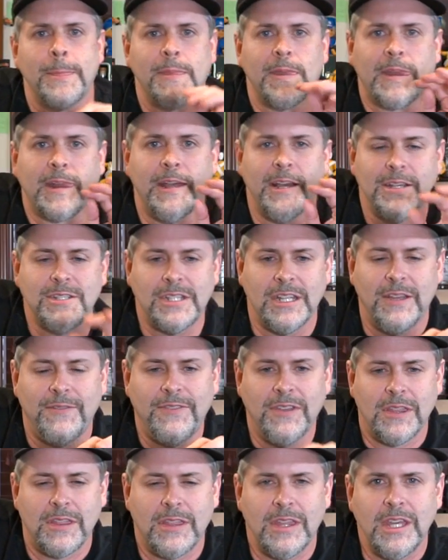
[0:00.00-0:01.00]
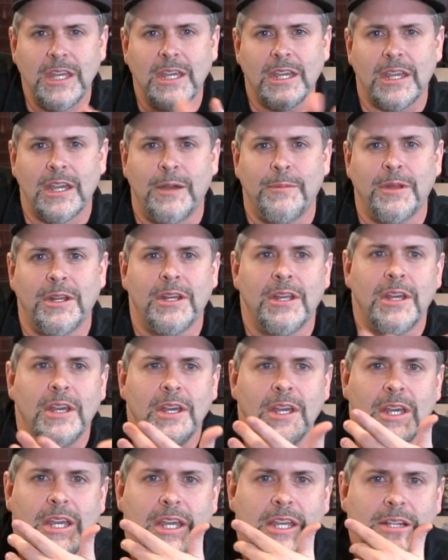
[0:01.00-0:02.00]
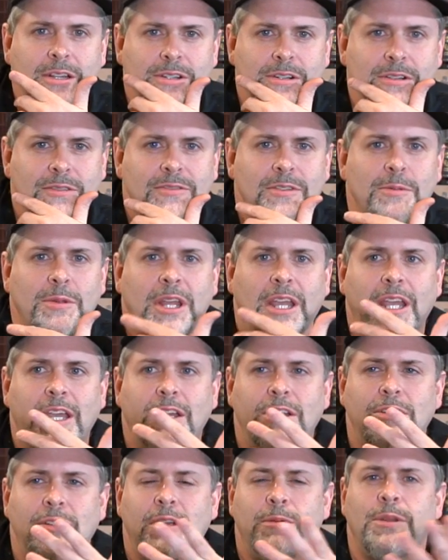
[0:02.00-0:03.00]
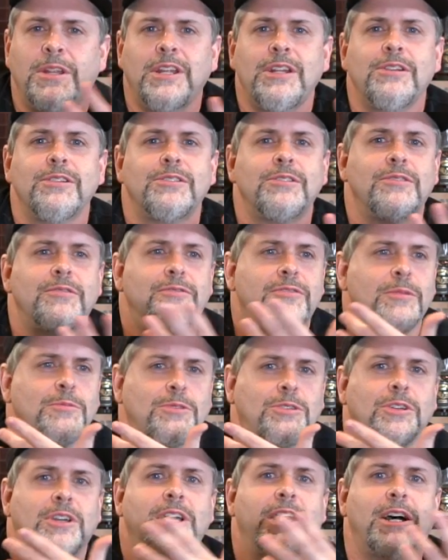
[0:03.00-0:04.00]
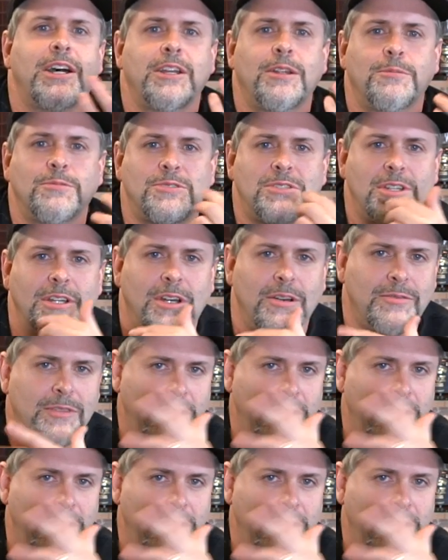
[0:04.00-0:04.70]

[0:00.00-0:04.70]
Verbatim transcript: Because if you think, I mean, he learned from the hand, I mean, he learned from Ducat himself.